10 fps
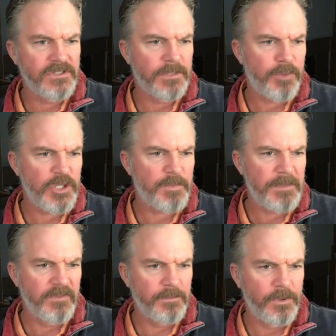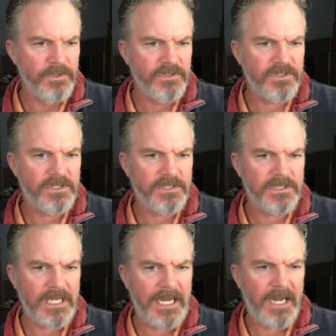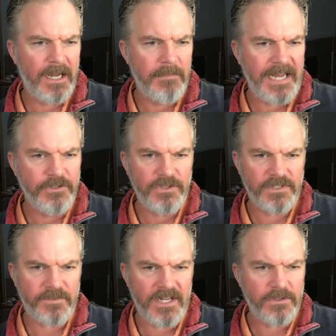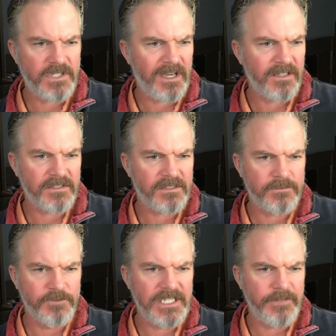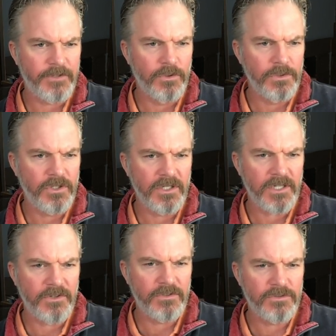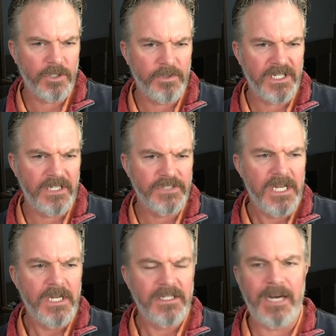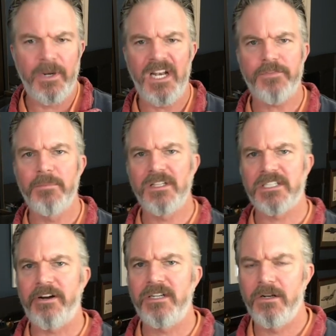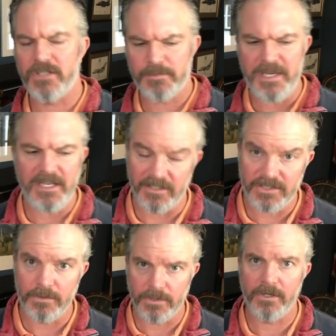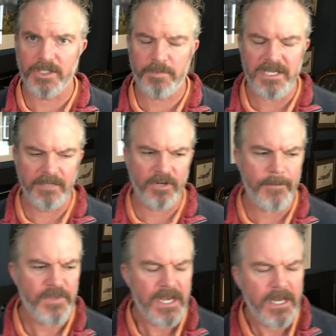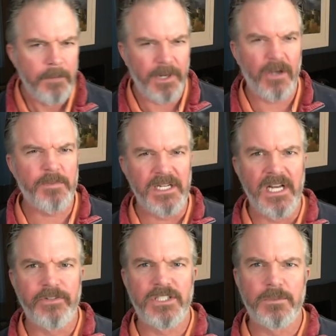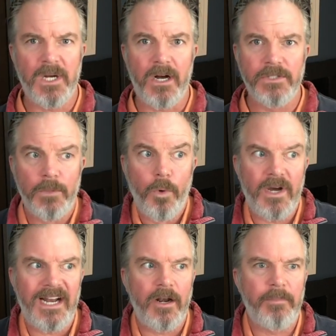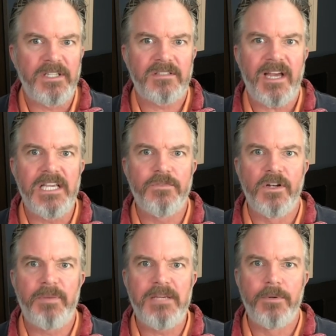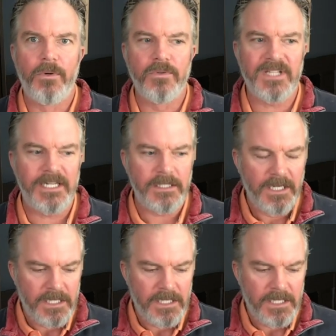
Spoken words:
approach people of importance, and you just find tasks really difficult. You've got uncontrollable nerves. Now, when I left the military, I did a lot of speaking. I still do a lot of speaking, right? But I was a bit nervous as well. You know, walking out on a big stage full of people, it was like,